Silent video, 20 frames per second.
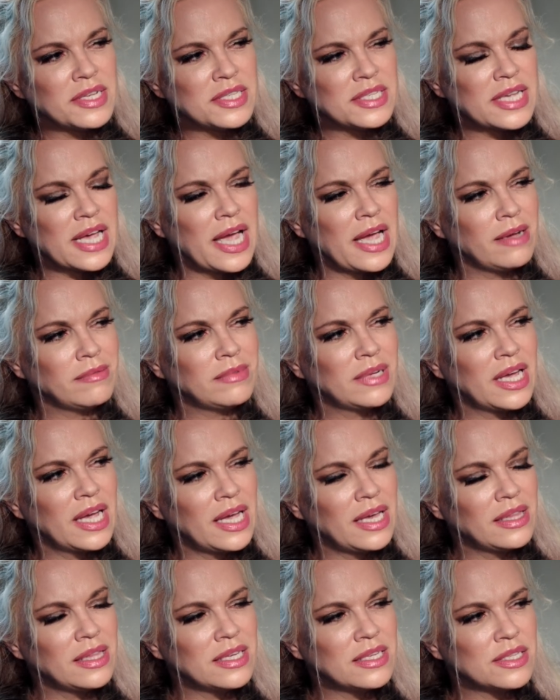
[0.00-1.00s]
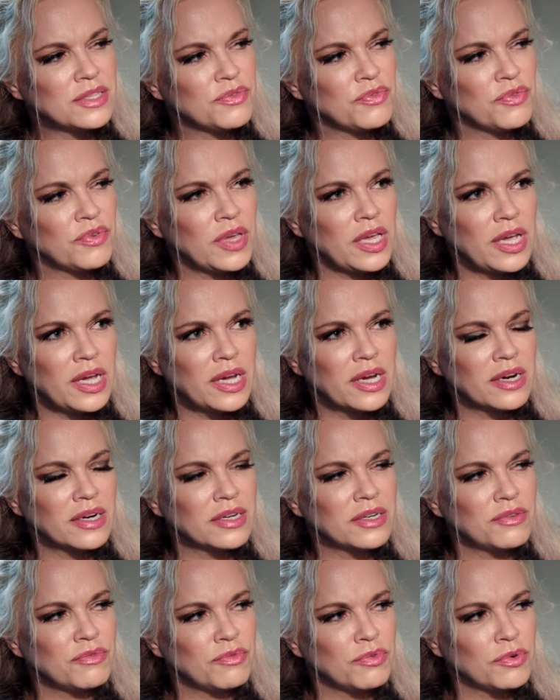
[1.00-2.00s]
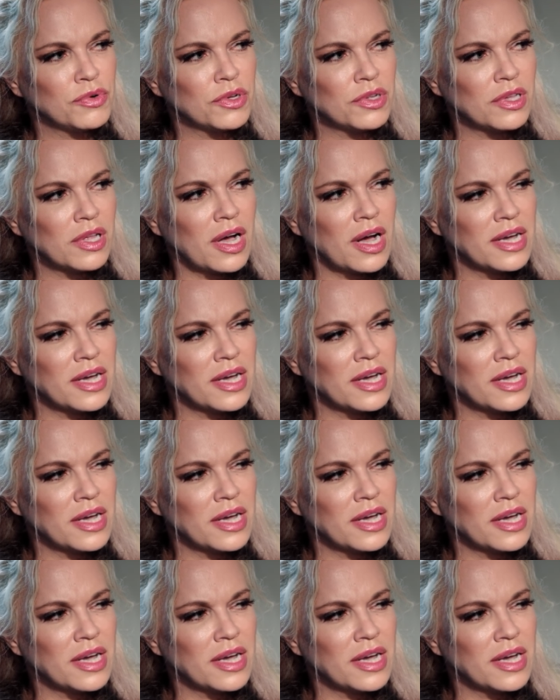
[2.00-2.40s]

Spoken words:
same day, this fearful